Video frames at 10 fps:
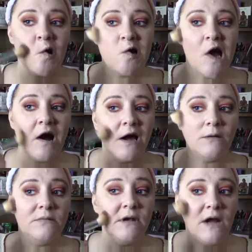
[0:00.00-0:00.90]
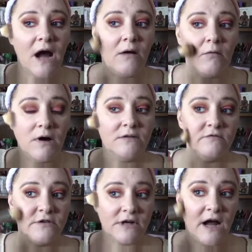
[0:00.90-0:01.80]
Now, I am not one
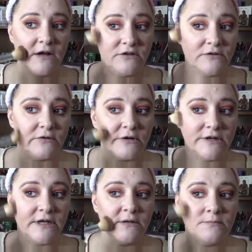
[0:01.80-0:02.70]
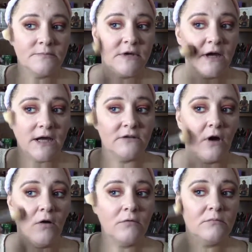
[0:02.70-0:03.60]
for contouring. I
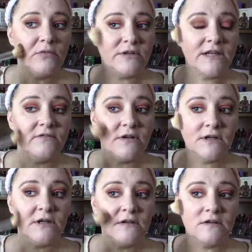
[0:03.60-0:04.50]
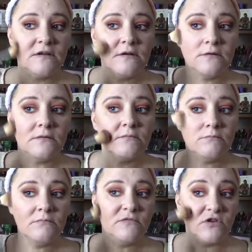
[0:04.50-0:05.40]
don't believe in it.
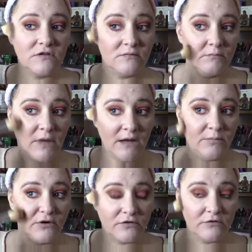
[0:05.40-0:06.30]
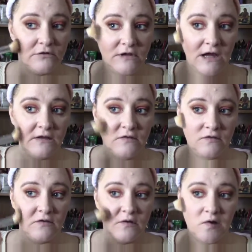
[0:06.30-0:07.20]
Just my personal
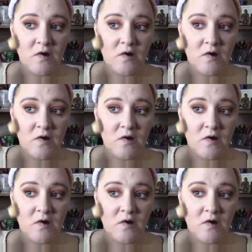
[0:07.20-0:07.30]
taste.